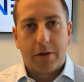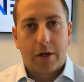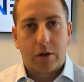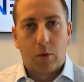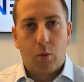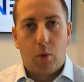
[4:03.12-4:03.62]
I
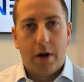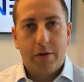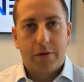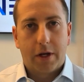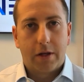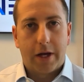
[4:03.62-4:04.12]
think the one
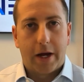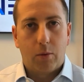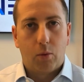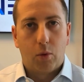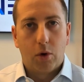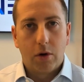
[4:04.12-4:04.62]
thing that
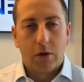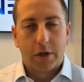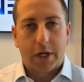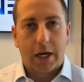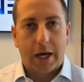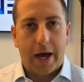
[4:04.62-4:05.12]
we're
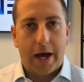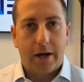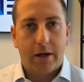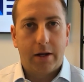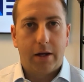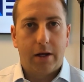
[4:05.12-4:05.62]
looking
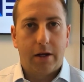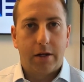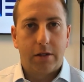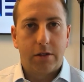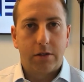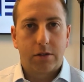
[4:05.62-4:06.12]
at
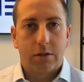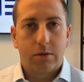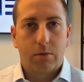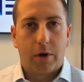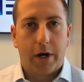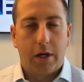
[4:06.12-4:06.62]
is,
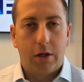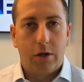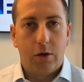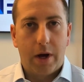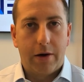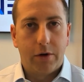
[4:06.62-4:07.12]
right,
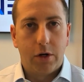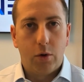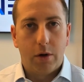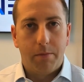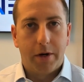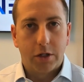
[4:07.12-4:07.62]
you have a new
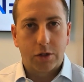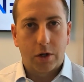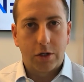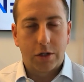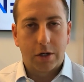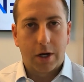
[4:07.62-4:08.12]

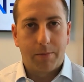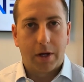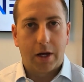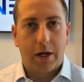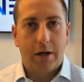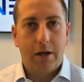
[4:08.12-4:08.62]
administration coming
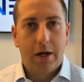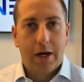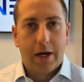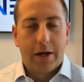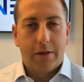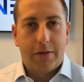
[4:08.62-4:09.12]
in
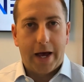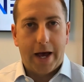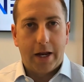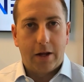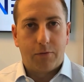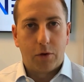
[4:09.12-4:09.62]

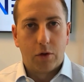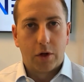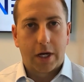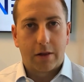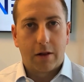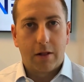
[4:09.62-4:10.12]
that, if you
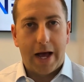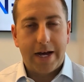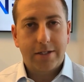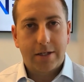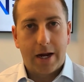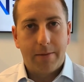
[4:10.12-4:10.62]
look at the
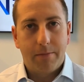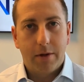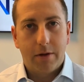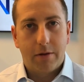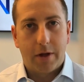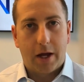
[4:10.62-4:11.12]
last time
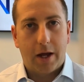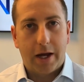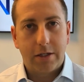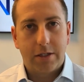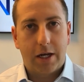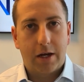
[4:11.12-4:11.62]
they
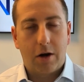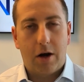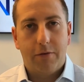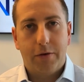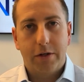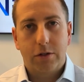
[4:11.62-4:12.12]
had taken
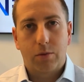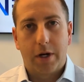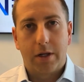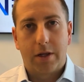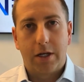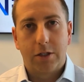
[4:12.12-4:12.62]
office,
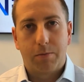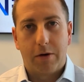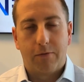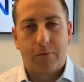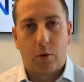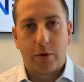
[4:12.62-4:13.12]
right, they
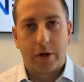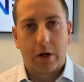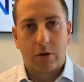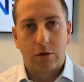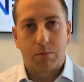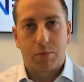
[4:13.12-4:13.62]
spent 4
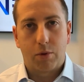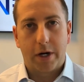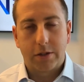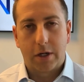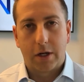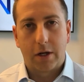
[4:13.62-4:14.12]
years
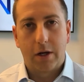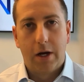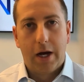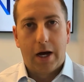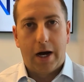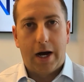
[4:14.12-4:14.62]
pressing
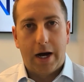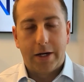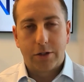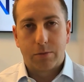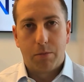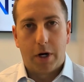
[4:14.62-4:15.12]

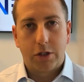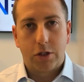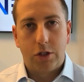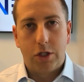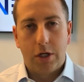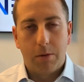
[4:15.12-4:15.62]
as much
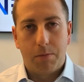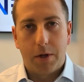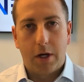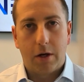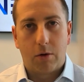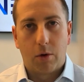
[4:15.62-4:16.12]

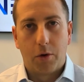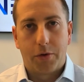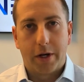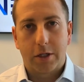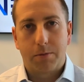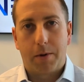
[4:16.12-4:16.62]
GDP growth
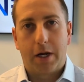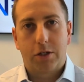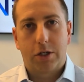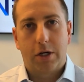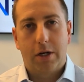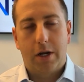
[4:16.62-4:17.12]
and
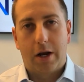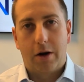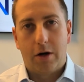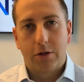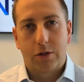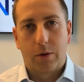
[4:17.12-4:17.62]
expansion and
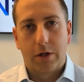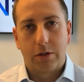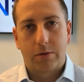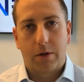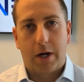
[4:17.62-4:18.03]
also as